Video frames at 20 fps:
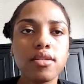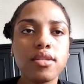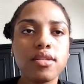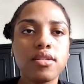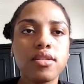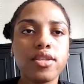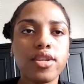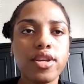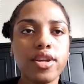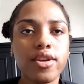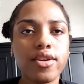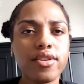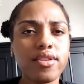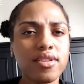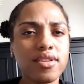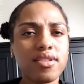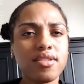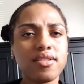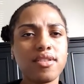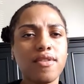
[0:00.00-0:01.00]

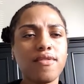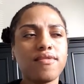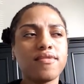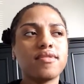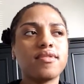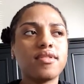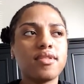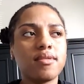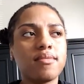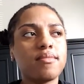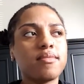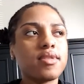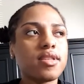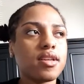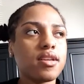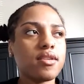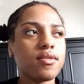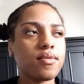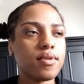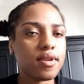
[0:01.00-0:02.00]
insecurity, self-esteem
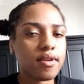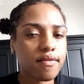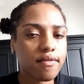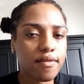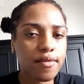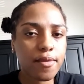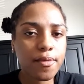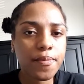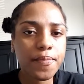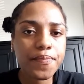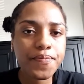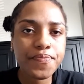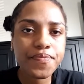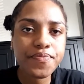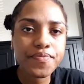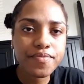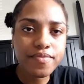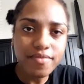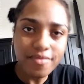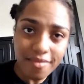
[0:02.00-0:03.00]
thing, whatever.
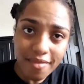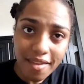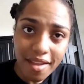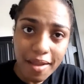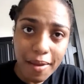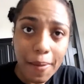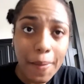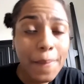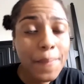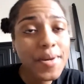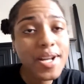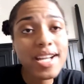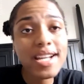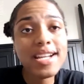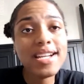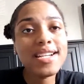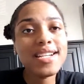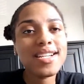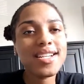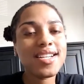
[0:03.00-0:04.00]

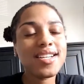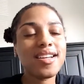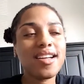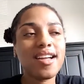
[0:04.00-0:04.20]
But